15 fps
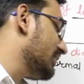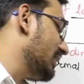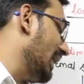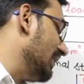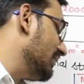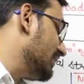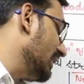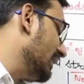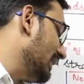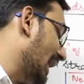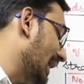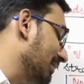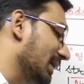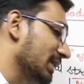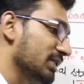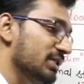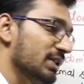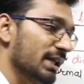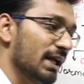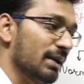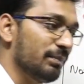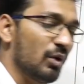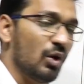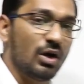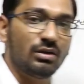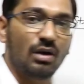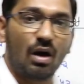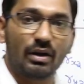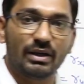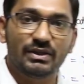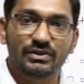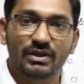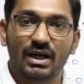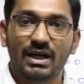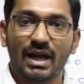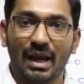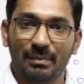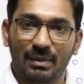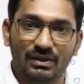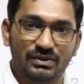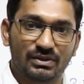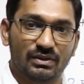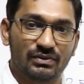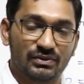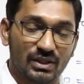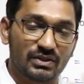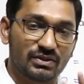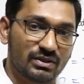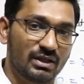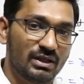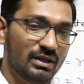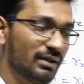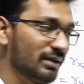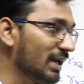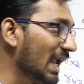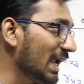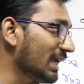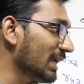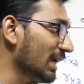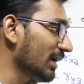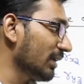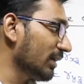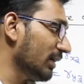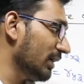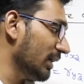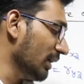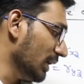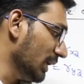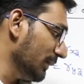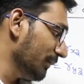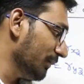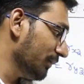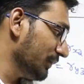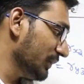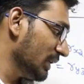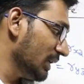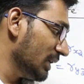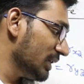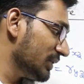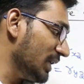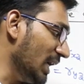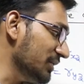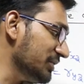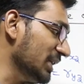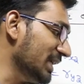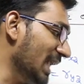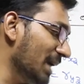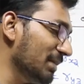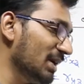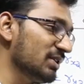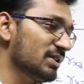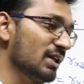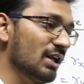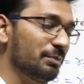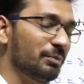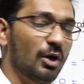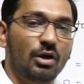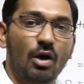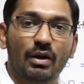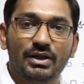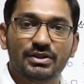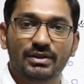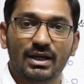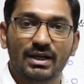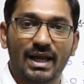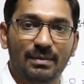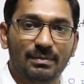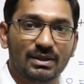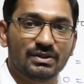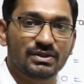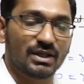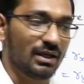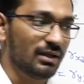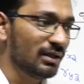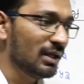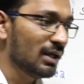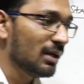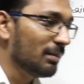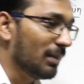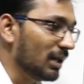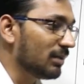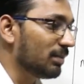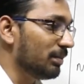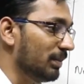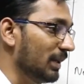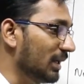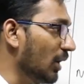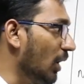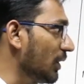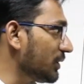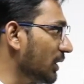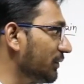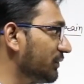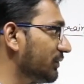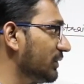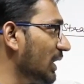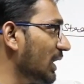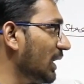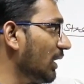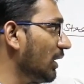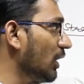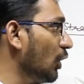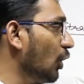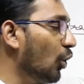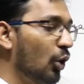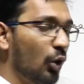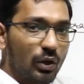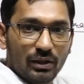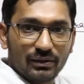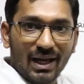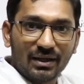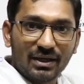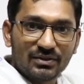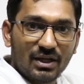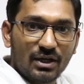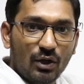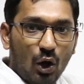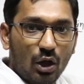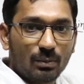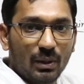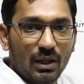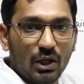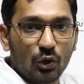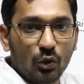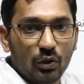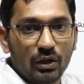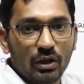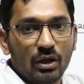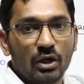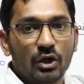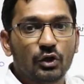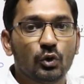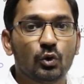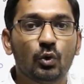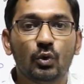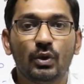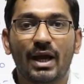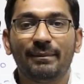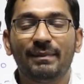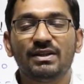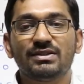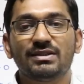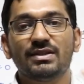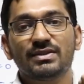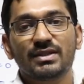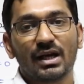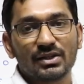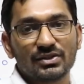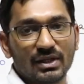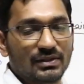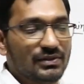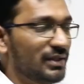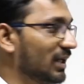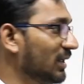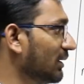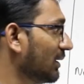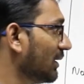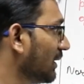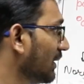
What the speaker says: change in dimension upon original dimension. Just take care here, change in dimension upon original dimension, but because of the load, that is a normal load, two dimensions are changing.